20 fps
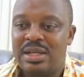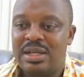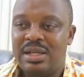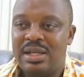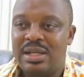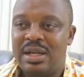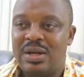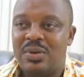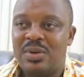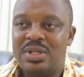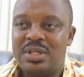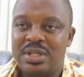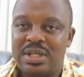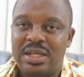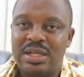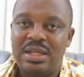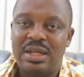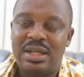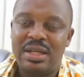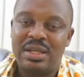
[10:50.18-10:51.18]
then I would
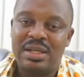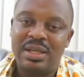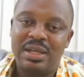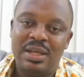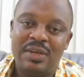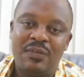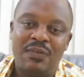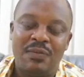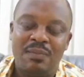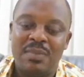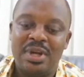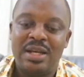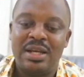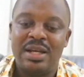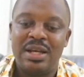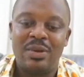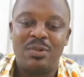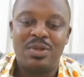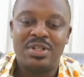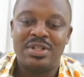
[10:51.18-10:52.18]
say that if
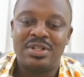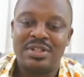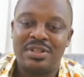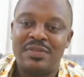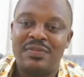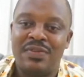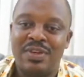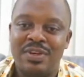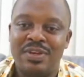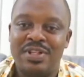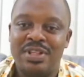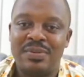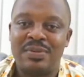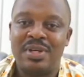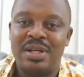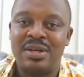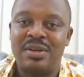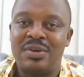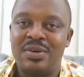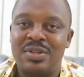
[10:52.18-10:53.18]
Mandela Washington Fellowship
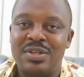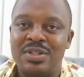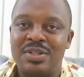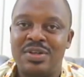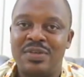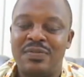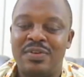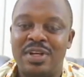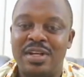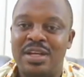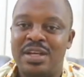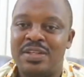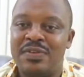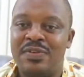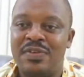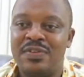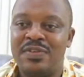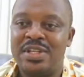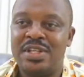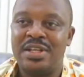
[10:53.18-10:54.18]
can continue for the next
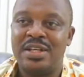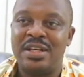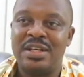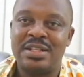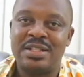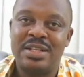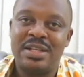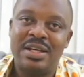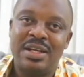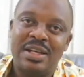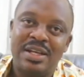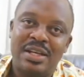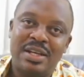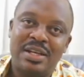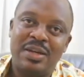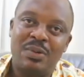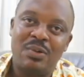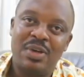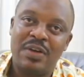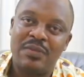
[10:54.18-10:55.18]
15 years,
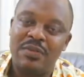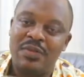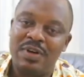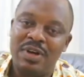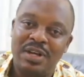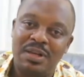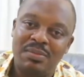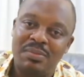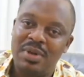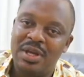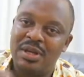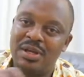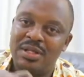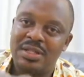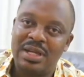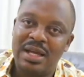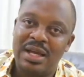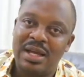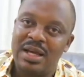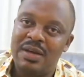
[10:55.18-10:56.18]
then we have already built
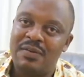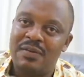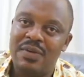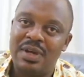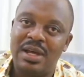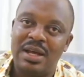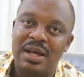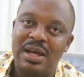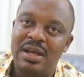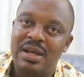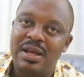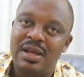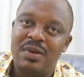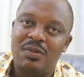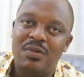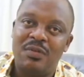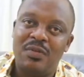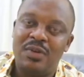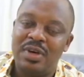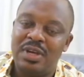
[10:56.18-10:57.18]
an Africa.
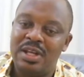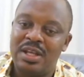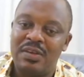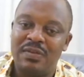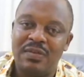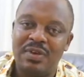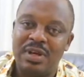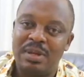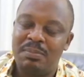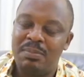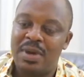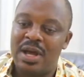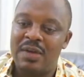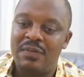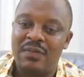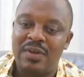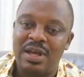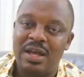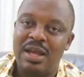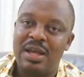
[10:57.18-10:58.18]
We've already given
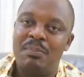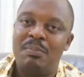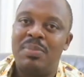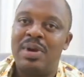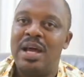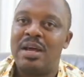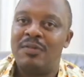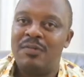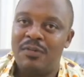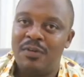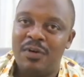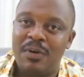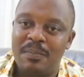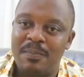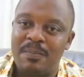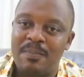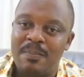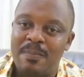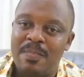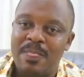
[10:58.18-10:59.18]
Africa a
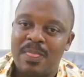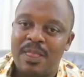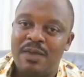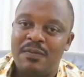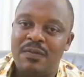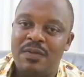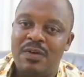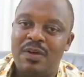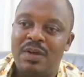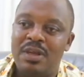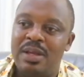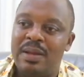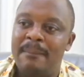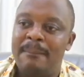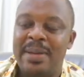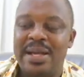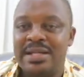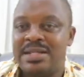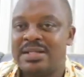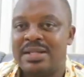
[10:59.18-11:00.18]
platform for the
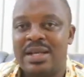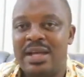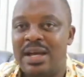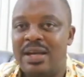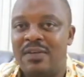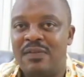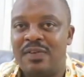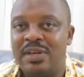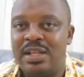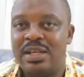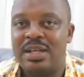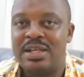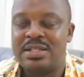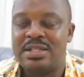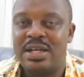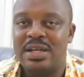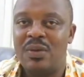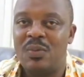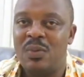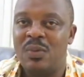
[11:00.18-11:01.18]
best kind of leaders
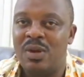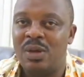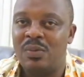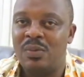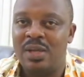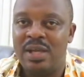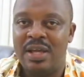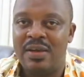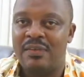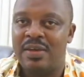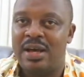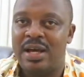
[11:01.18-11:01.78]
that the world will ever